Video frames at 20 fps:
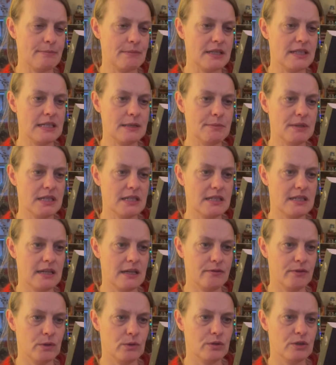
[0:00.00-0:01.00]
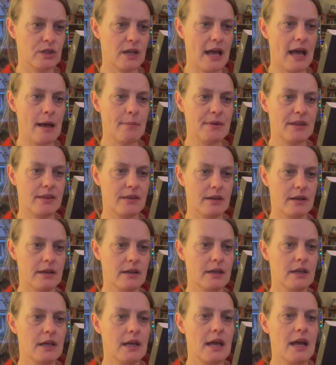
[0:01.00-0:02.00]
Demon Devil, to Abatha,
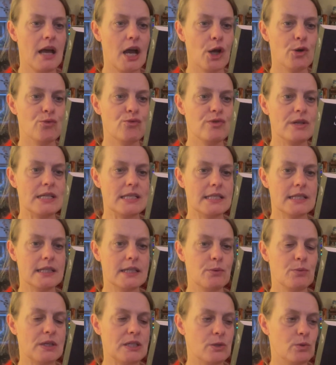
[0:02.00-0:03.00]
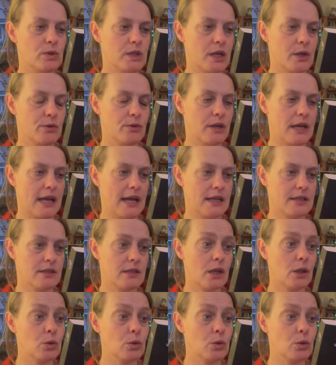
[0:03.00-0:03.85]
a recently widowed outcast,